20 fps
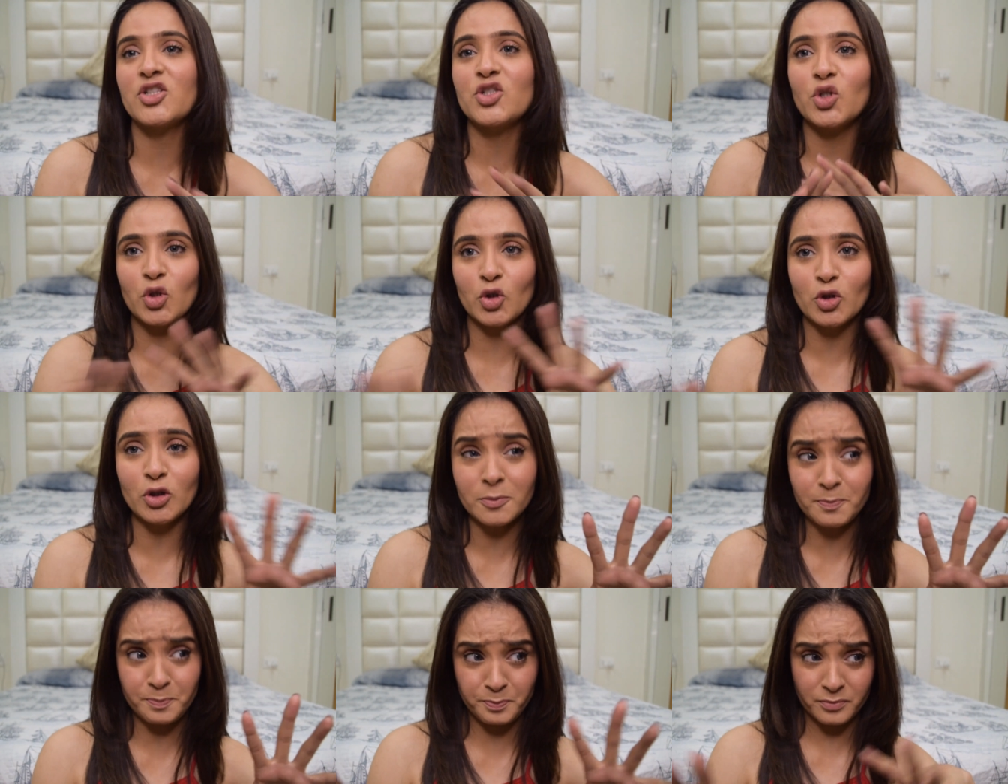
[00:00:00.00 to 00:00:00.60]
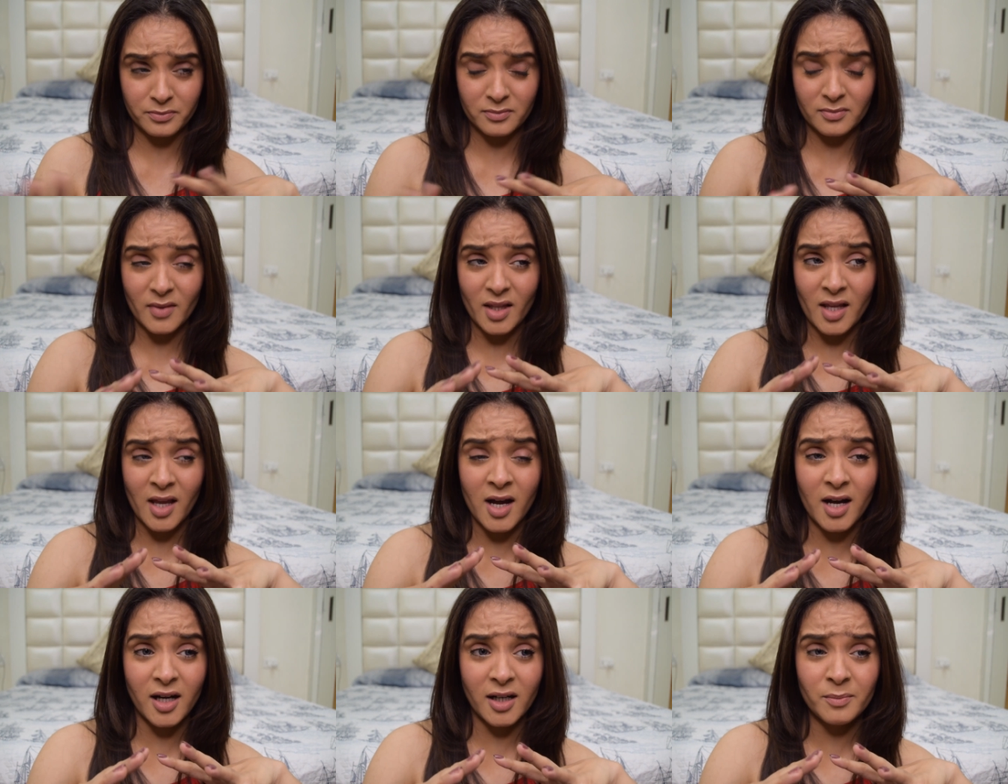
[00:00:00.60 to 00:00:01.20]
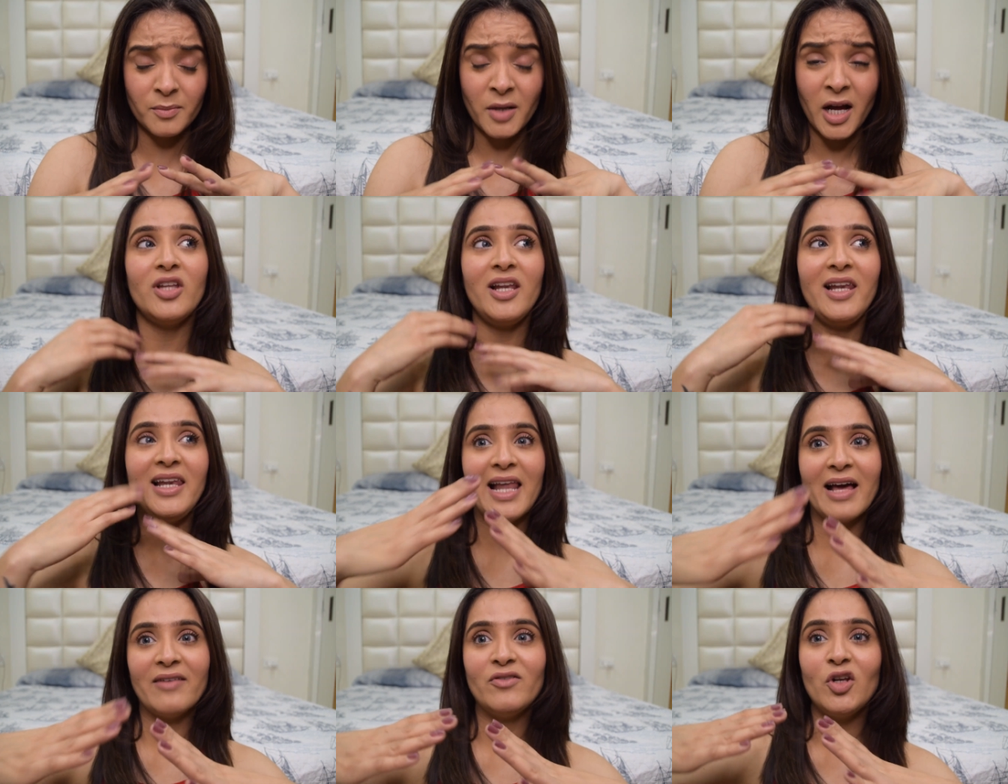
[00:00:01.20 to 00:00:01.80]
So
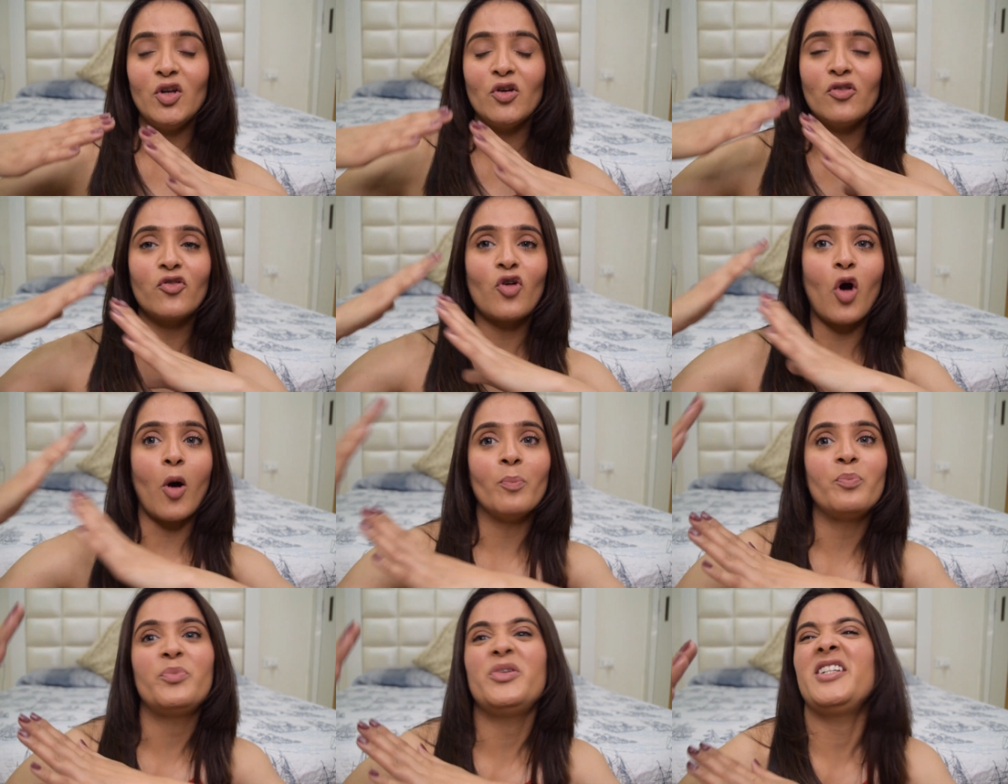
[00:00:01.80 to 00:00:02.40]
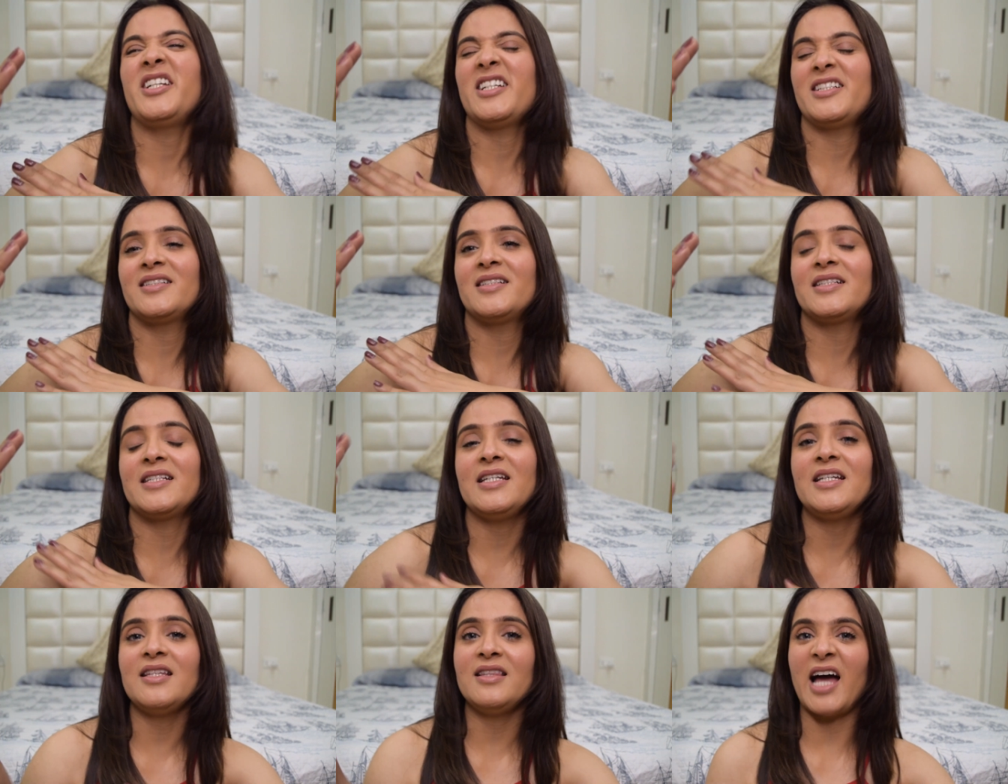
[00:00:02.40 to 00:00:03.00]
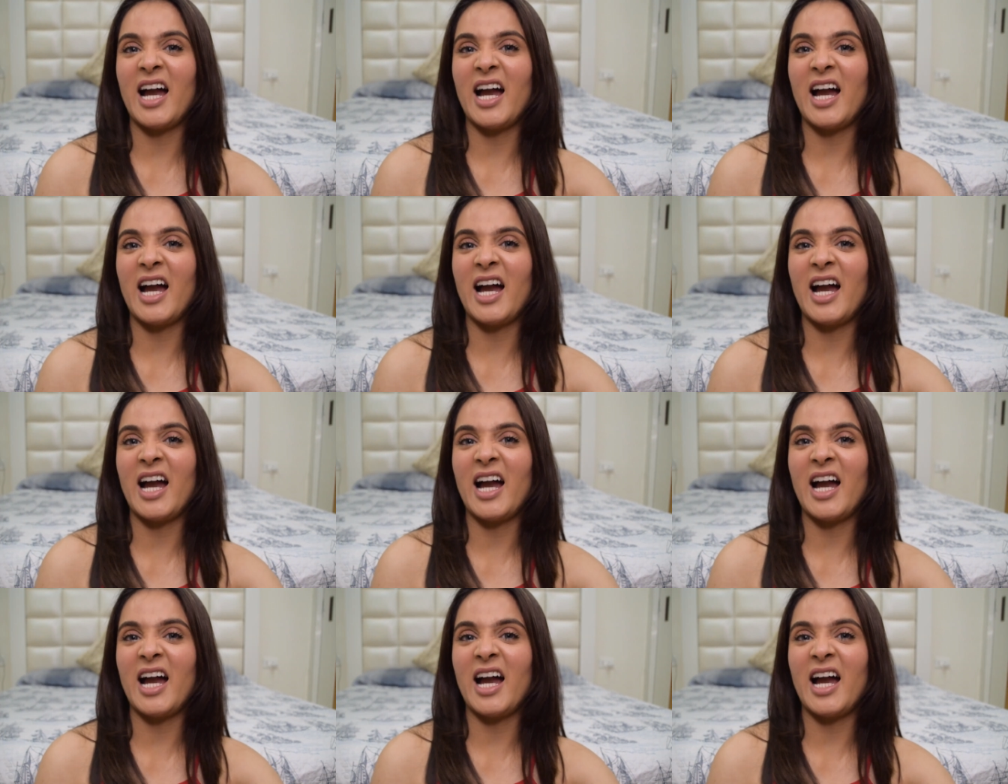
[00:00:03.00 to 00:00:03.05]
The level of competency